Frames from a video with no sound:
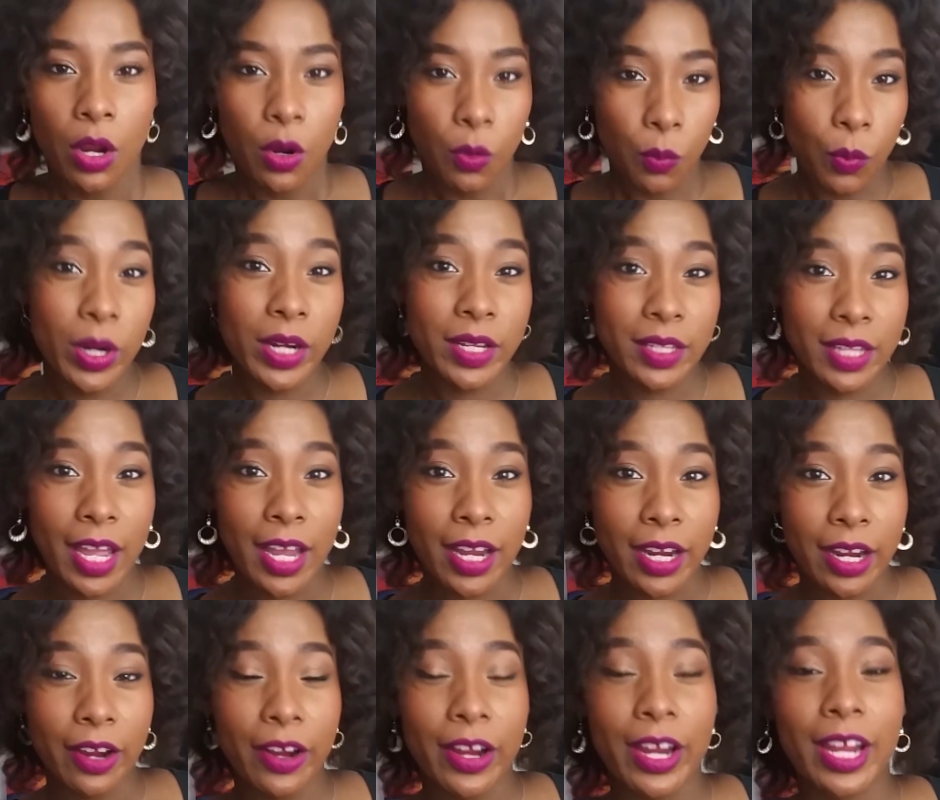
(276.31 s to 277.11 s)
We're in
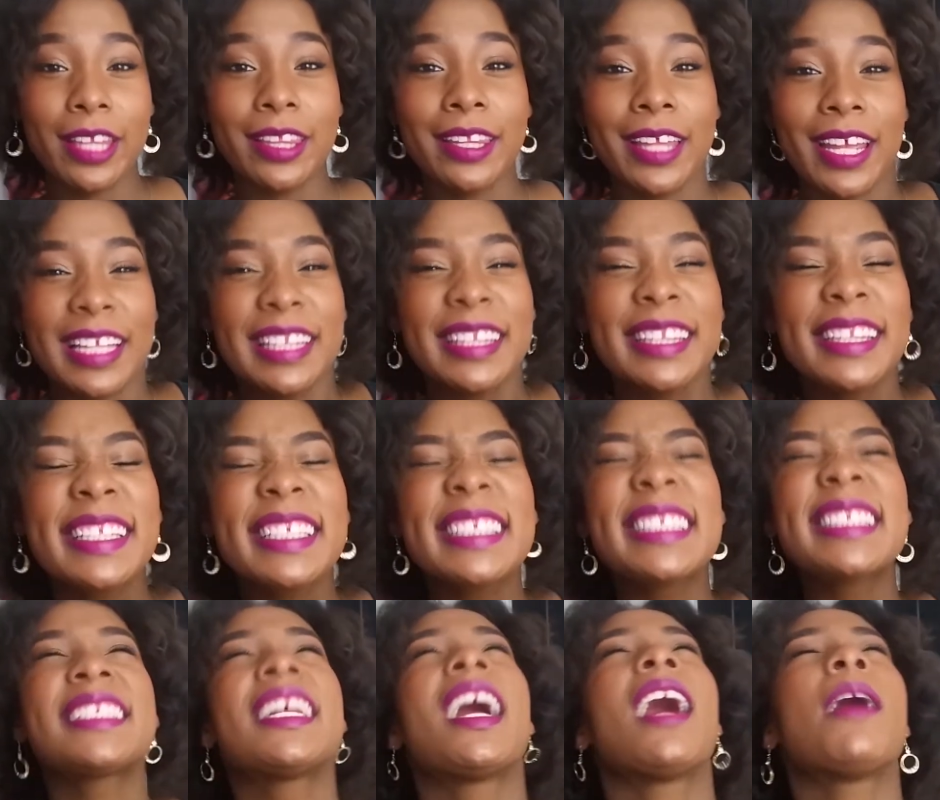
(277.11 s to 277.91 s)
that area, and they
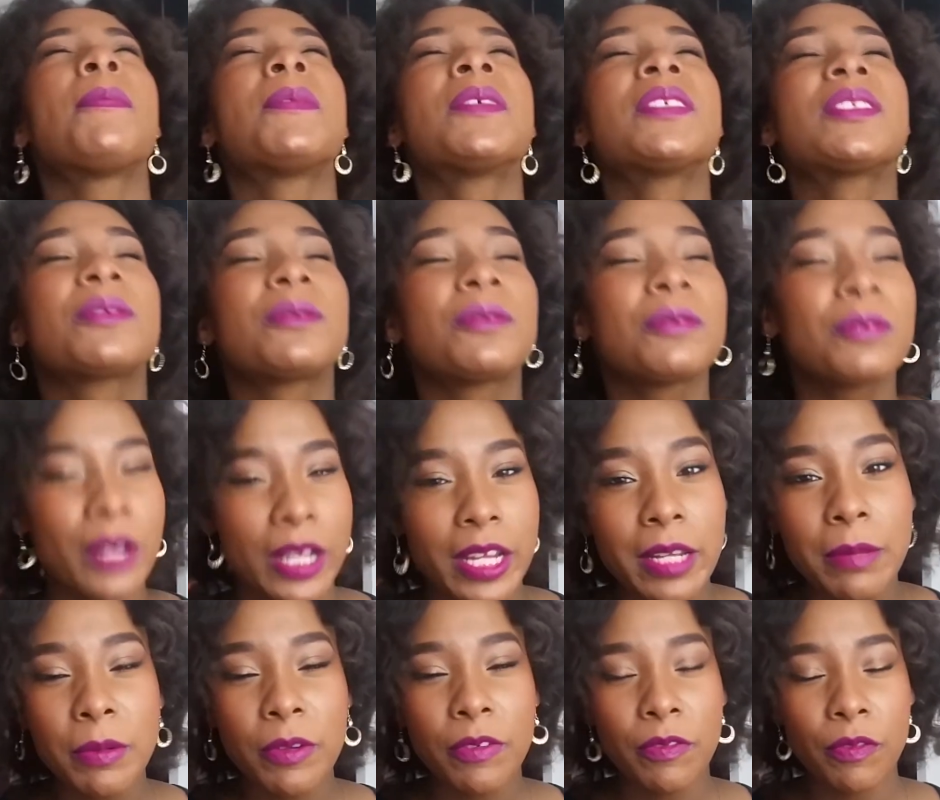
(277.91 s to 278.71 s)
stop us
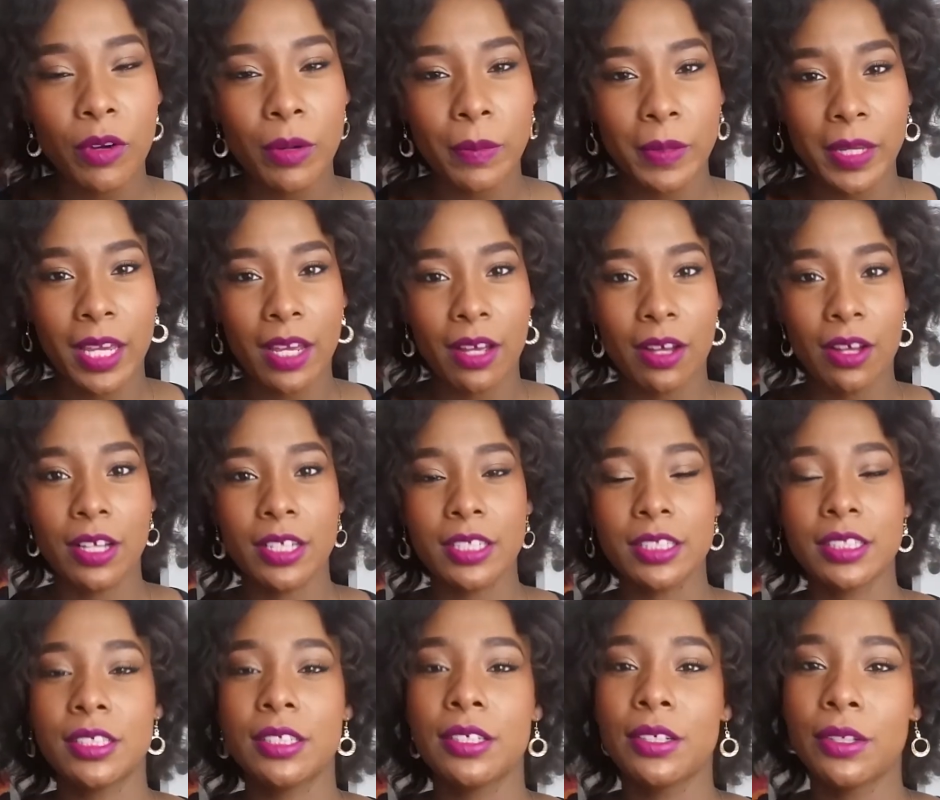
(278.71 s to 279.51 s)
right before we get
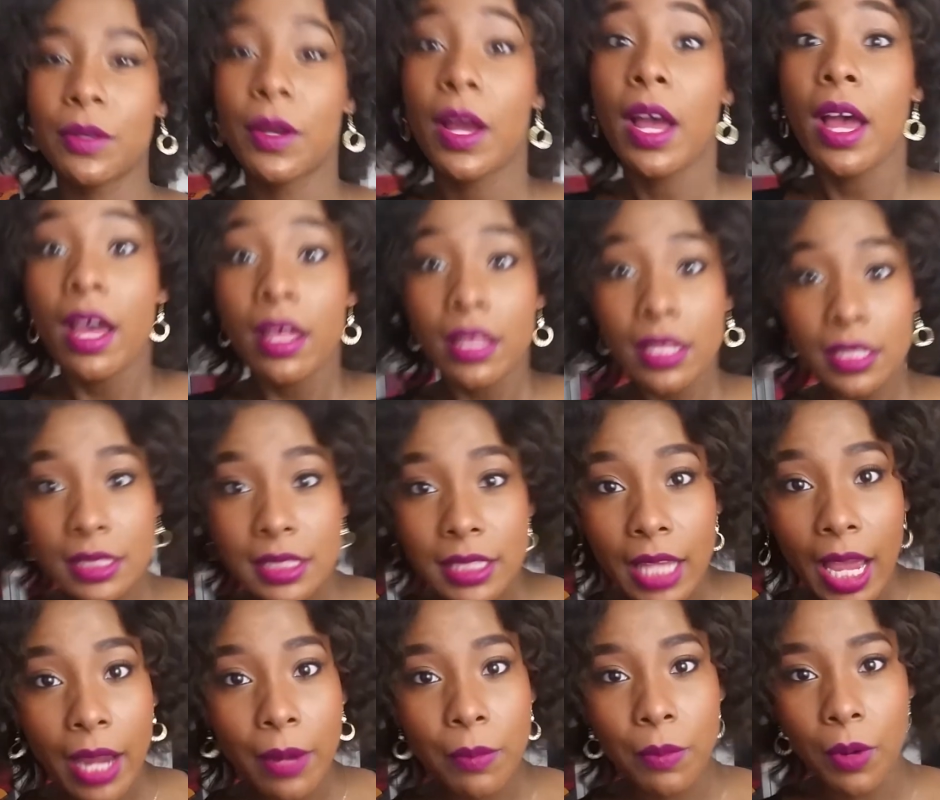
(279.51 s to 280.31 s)
onto the
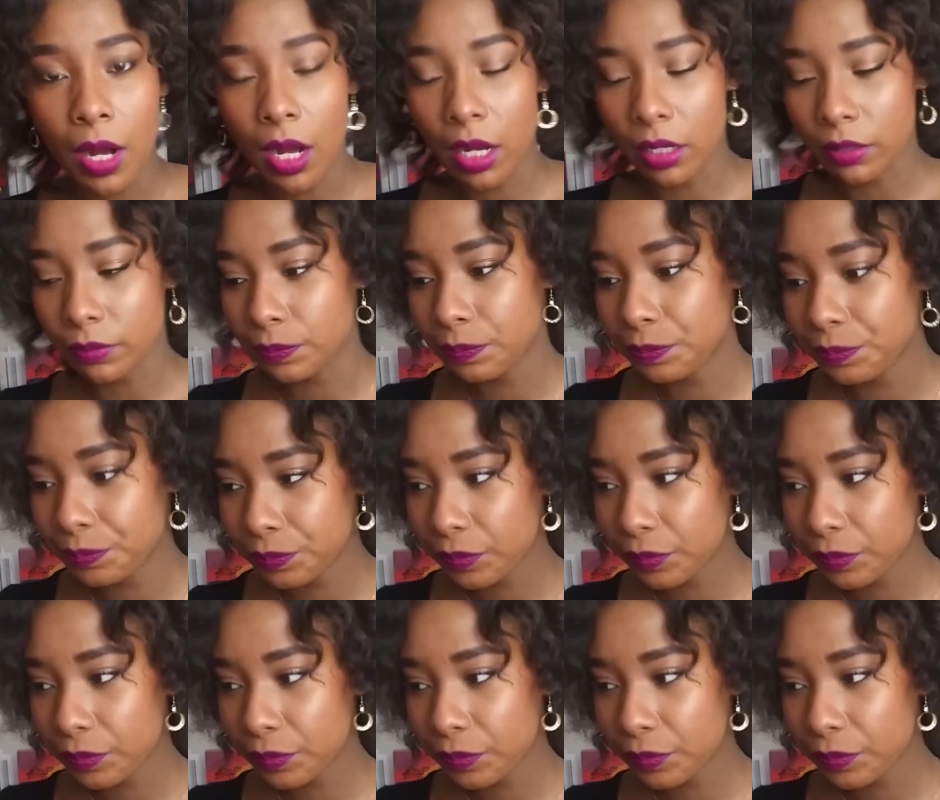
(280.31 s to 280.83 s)
sidewalk.